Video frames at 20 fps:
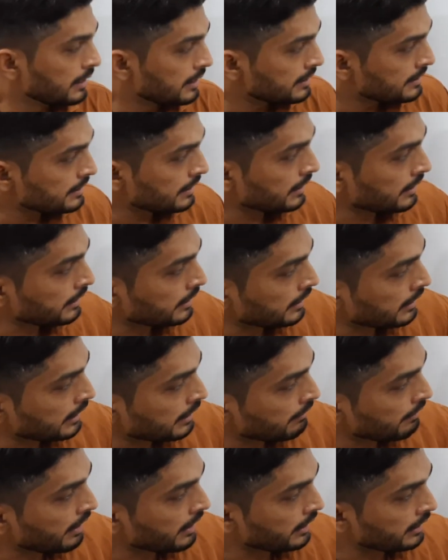See, in
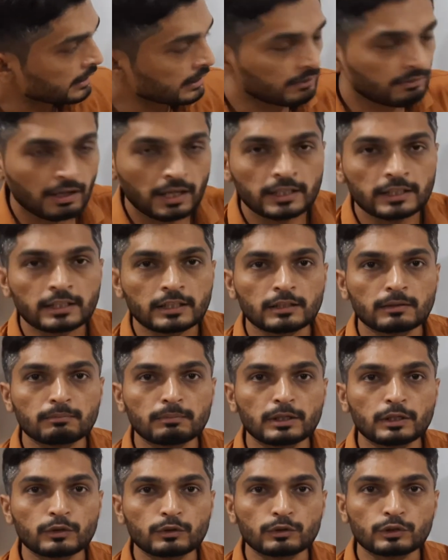inequality
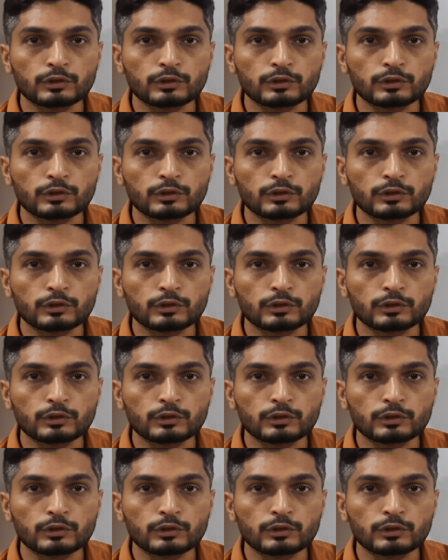number 2,